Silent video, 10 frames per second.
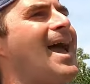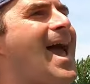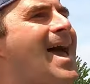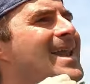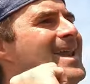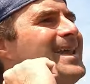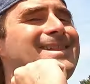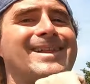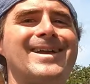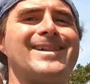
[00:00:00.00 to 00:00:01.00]
and
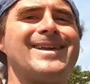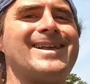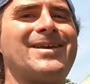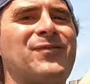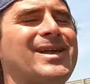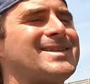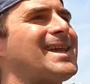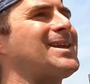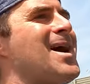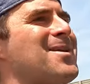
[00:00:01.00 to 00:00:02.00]
it feels
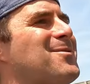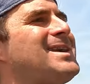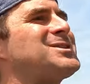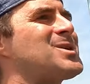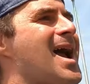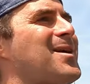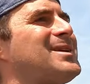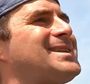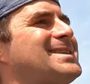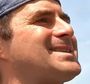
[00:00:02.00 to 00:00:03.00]
like you're at a racetrack
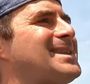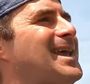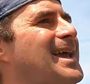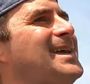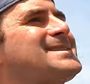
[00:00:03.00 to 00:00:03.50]
with this thing.